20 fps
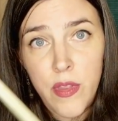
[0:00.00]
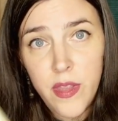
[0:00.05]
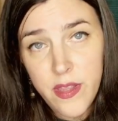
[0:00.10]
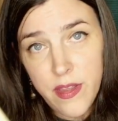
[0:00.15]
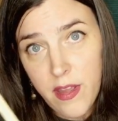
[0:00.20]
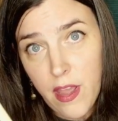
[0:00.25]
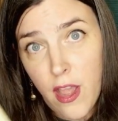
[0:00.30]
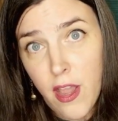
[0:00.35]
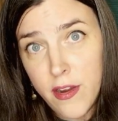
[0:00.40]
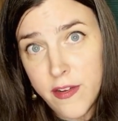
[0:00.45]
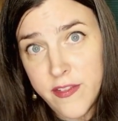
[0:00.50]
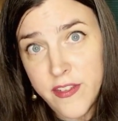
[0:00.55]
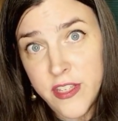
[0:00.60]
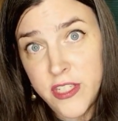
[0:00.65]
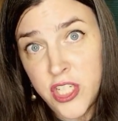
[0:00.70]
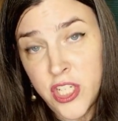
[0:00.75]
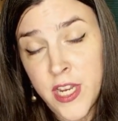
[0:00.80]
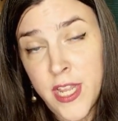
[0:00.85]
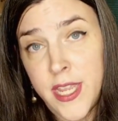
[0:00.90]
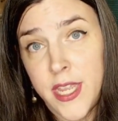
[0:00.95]

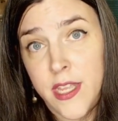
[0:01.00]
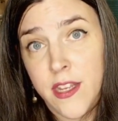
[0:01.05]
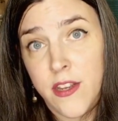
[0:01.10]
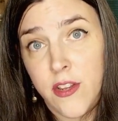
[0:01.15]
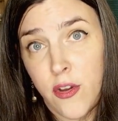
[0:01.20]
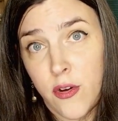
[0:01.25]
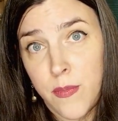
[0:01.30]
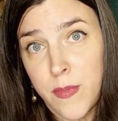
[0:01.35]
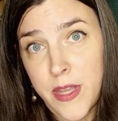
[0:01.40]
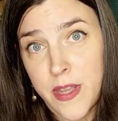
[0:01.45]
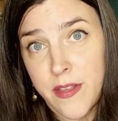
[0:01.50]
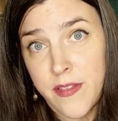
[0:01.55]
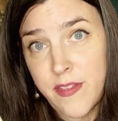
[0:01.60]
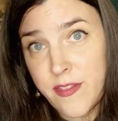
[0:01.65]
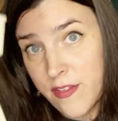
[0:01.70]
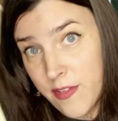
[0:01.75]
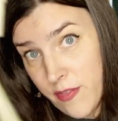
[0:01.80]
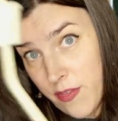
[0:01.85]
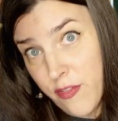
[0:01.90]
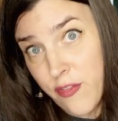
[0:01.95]
oxygenate your must
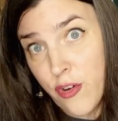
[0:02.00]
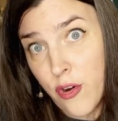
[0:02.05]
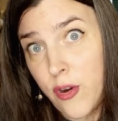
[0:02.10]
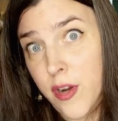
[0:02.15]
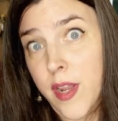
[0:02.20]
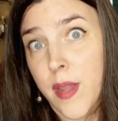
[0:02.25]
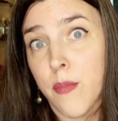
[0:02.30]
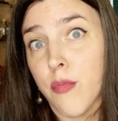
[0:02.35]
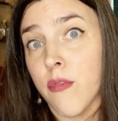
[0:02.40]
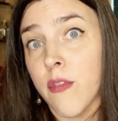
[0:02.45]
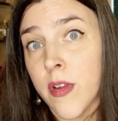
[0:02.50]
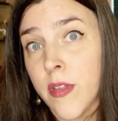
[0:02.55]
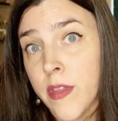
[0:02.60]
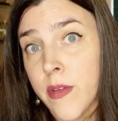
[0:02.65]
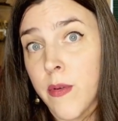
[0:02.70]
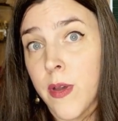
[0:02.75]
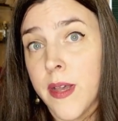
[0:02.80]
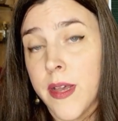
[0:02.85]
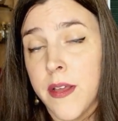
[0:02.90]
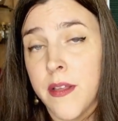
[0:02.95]
and stir it up really
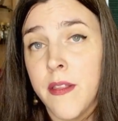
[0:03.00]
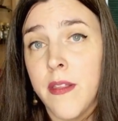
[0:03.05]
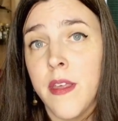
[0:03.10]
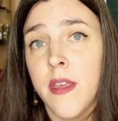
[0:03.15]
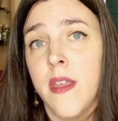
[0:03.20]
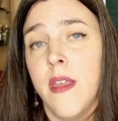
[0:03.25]
well.